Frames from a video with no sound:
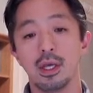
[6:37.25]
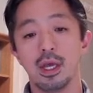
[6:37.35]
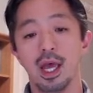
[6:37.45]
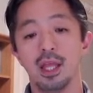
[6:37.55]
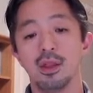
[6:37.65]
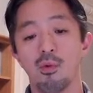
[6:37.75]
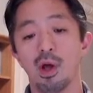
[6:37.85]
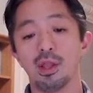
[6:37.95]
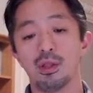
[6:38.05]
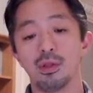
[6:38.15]
and
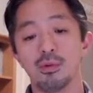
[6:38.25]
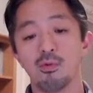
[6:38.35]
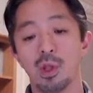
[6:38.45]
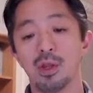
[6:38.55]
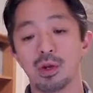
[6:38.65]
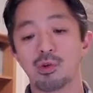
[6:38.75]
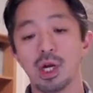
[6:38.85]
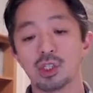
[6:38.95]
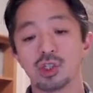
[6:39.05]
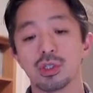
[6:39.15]
run, run the
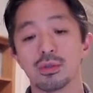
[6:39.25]
regression.